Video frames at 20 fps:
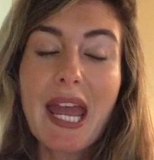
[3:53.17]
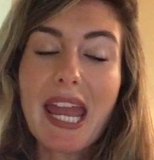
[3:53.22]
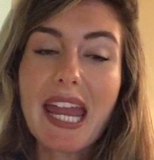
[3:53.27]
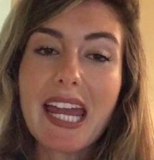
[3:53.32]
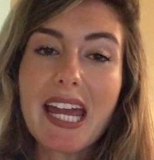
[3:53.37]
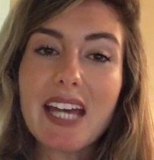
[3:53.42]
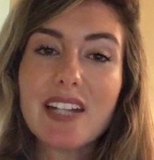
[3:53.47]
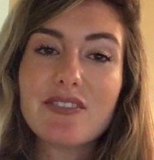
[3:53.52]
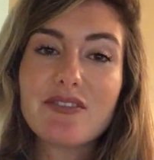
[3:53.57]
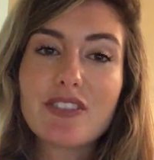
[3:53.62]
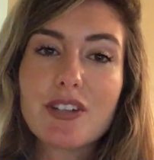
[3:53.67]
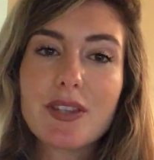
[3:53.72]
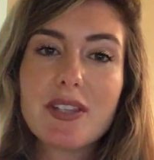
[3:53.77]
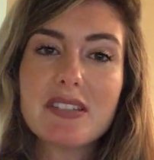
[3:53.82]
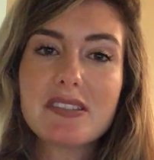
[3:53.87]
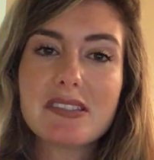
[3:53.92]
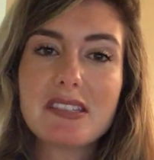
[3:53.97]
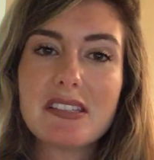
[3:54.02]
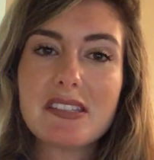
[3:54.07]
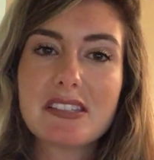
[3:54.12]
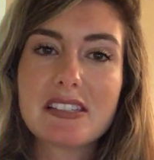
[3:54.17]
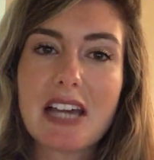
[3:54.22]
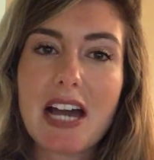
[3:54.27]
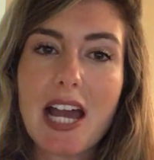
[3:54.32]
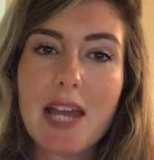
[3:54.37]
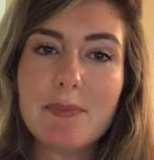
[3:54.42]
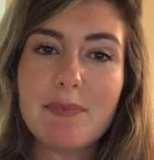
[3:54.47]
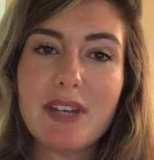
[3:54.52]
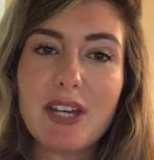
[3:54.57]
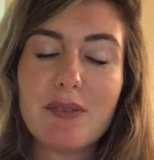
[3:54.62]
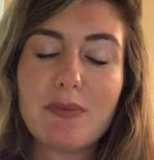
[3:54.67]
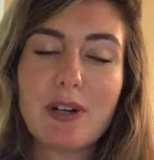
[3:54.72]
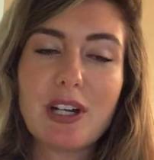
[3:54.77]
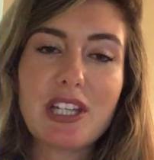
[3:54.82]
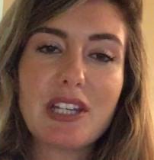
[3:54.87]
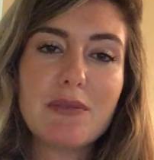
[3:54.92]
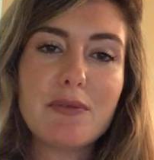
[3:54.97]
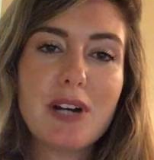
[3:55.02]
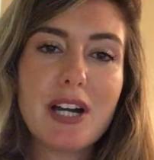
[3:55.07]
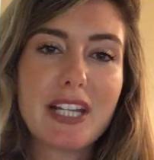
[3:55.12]
And for this assignment,
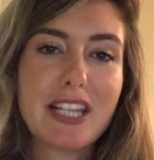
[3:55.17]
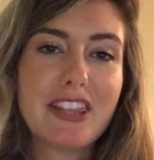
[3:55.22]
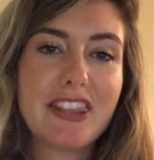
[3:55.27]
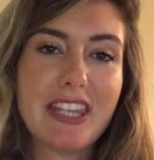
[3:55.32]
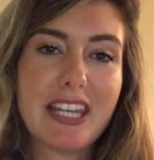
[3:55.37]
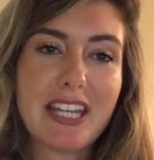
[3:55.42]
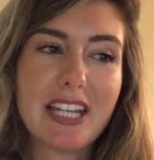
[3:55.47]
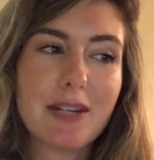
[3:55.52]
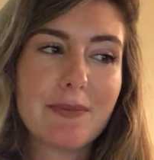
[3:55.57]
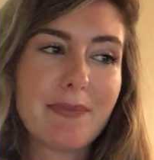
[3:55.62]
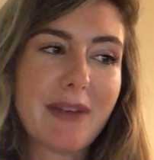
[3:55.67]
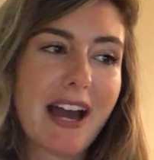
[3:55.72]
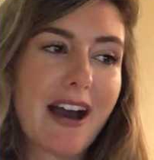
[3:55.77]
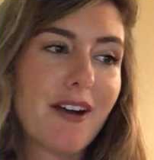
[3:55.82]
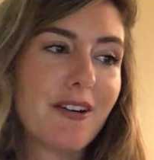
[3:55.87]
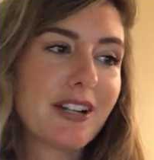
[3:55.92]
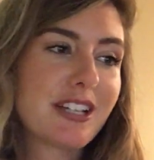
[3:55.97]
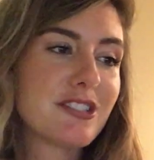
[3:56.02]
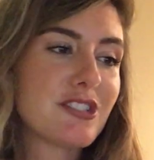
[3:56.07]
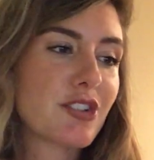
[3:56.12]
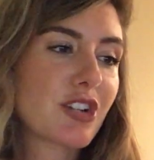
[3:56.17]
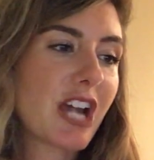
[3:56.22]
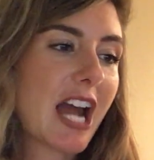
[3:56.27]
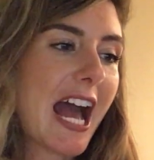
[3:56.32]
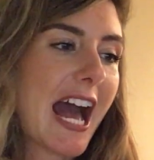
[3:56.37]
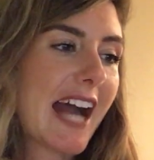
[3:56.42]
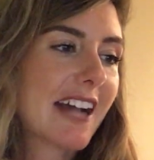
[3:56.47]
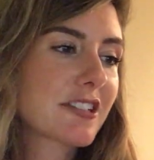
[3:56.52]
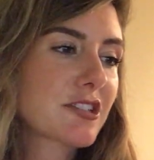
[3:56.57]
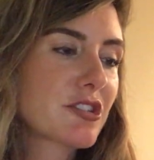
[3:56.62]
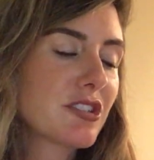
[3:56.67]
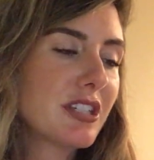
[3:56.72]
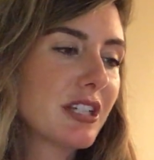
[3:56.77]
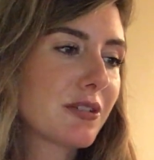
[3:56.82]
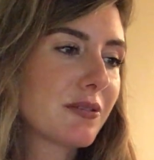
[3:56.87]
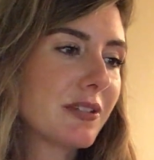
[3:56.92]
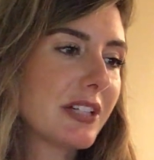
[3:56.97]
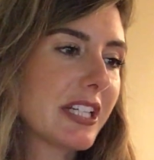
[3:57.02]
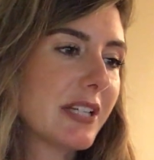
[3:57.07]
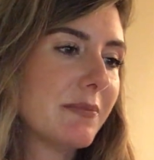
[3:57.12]
what you want to think about is you're actually
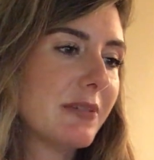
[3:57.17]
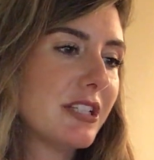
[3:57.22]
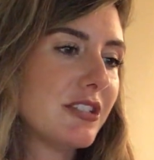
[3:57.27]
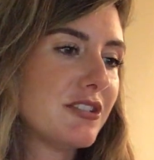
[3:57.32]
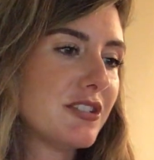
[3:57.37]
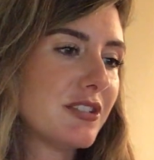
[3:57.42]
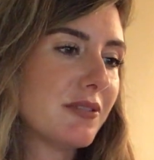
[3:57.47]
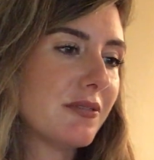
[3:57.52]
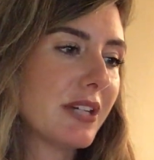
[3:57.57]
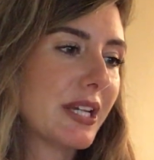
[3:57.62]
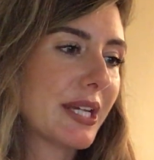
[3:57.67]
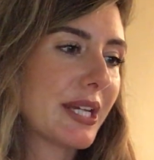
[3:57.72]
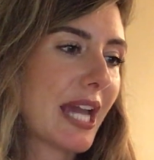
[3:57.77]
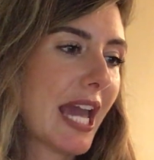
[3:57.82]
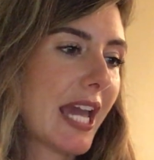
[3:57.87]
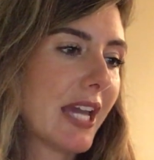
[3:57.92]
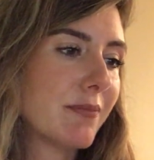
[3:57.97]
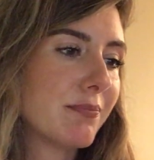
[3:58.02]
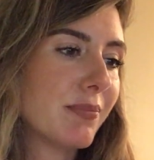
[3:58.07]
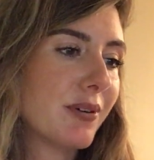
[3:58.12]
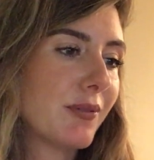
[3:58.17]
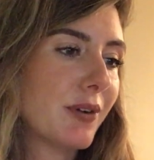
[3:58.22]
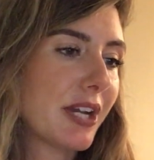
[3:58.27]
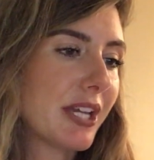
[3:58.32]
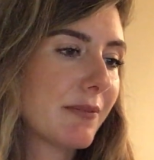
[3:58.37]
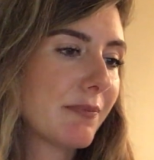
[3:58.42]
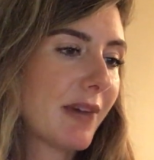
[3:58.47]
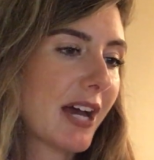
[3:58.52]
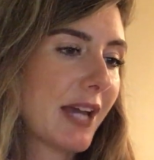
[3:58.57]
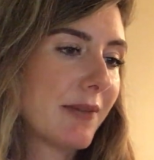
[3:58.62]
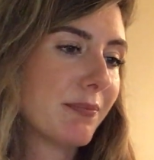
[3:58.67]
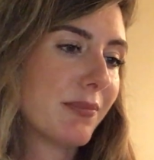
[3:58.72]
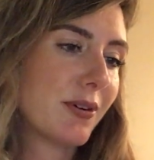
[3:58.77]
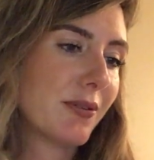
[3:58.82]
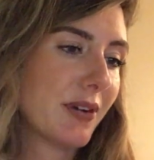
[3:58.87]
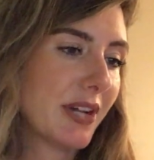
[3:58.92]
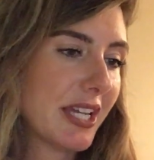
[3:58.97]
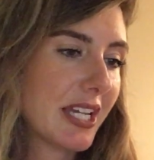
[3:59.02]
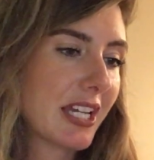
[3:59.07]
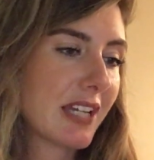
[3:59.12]
going to be doing a
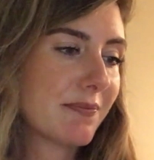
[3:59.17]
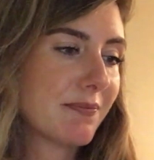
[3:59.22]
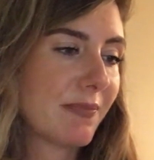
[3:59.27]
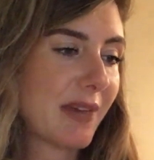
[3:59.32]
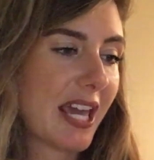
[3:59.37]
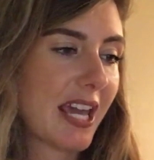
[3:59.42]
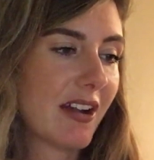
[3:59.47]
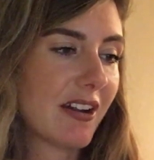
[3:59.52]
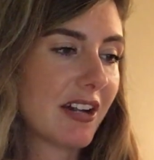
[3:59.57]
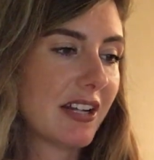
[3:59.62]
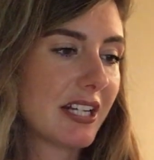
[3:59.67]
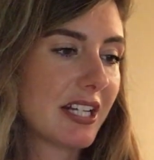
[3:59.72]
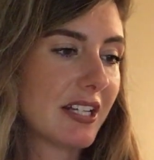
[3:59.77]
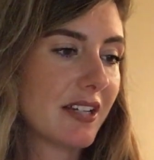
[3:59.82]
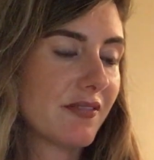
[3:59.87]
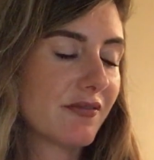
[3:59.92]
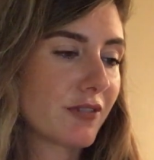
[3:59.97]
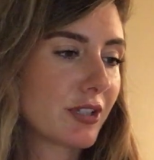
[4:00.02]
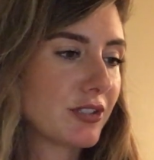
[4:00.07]
point-by-point comparative